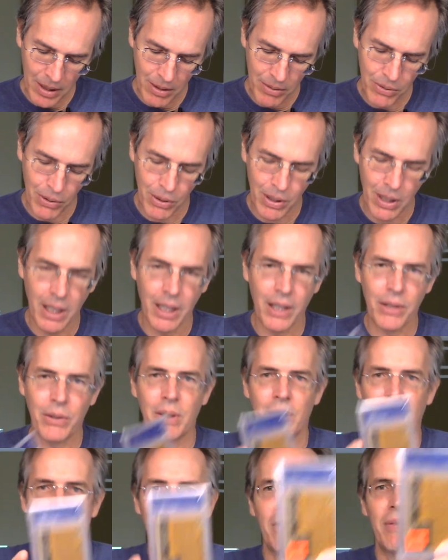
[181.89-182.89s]
for
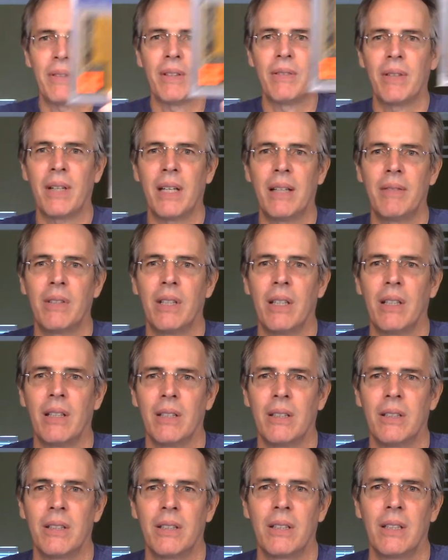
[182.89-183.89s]

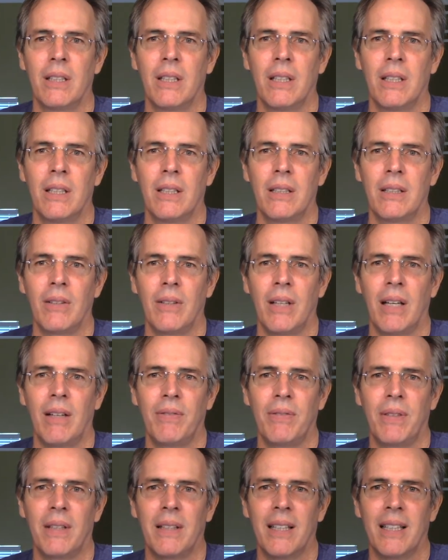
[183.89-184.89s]
$155. So that
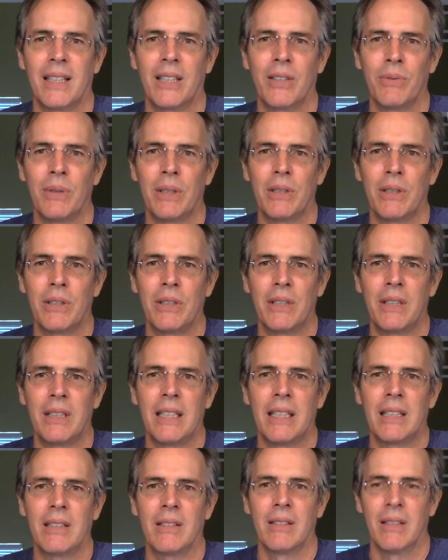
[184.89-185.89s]
felt like a real good
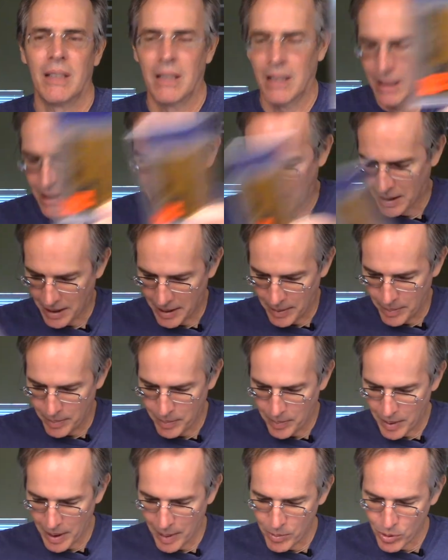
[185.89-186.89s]
deal. Um,
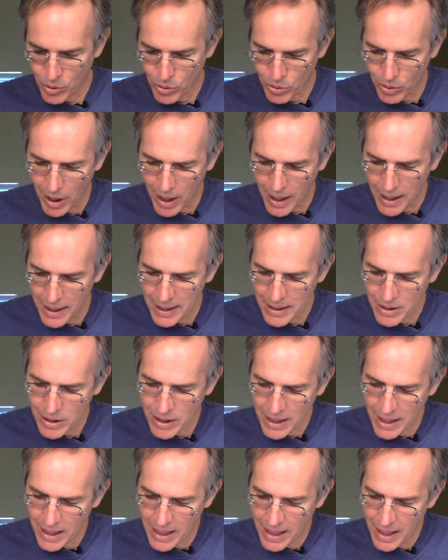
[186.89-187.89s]
but I'm trying to
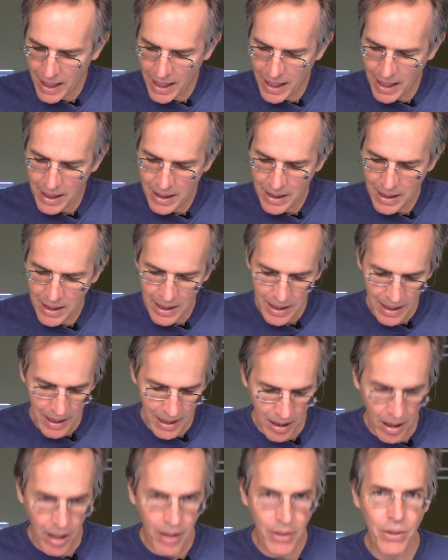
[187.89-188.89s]
get in
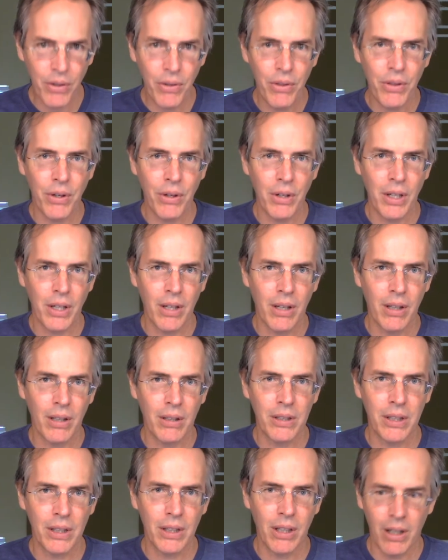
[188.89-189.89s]
at under
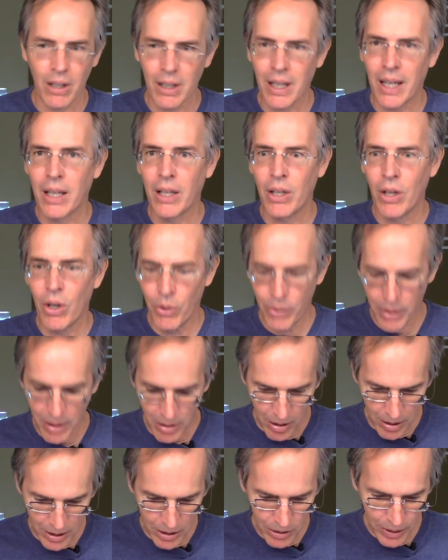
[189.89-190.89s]
$30 a card. I know there
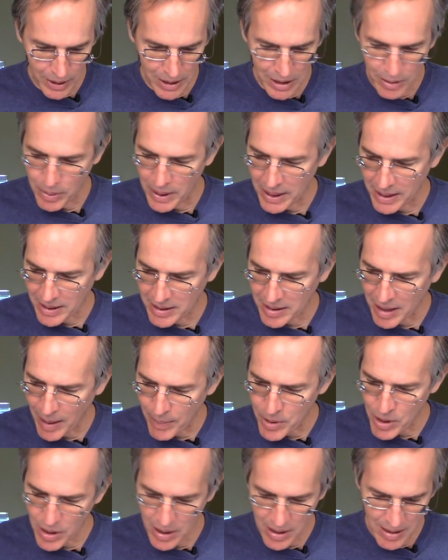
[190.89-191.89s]
are going to be
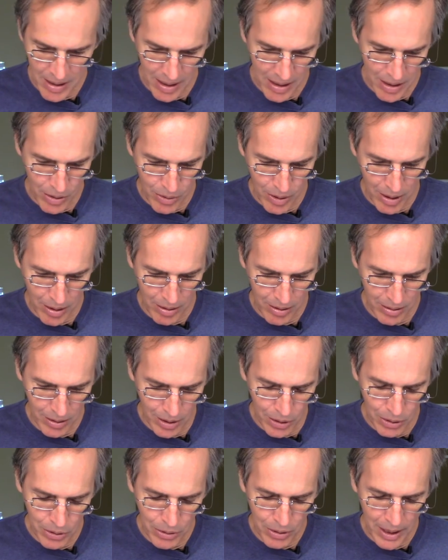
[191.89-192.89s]
exceptions. I know there are
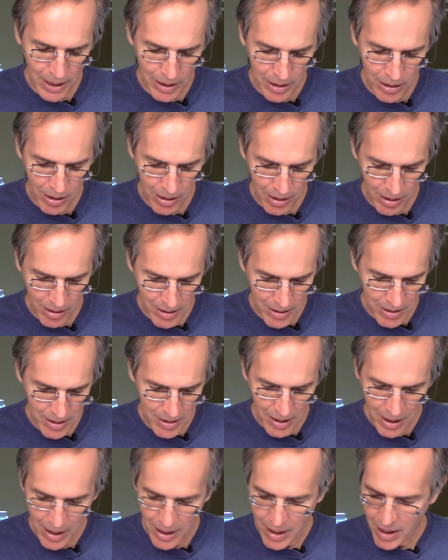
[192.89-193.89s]
low grade cards
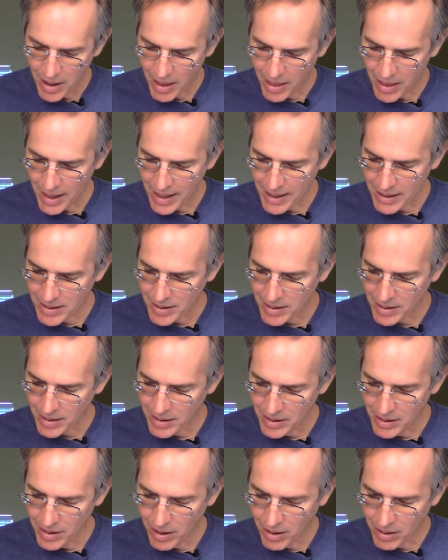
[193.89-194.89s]
that
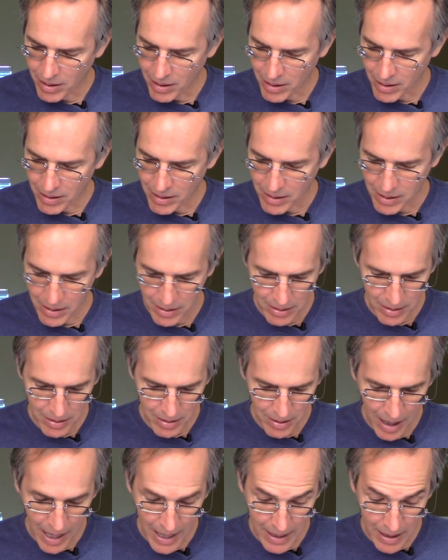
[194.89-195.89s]
are
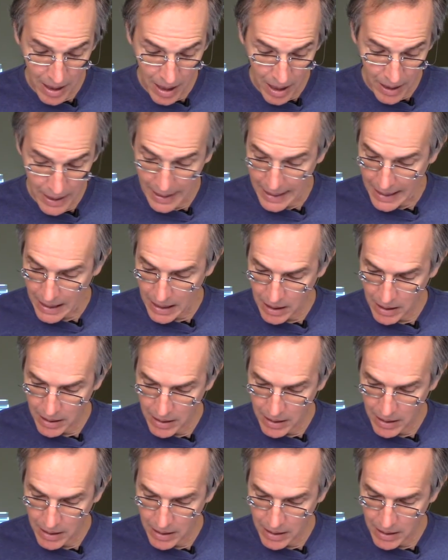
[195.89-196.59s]
iconic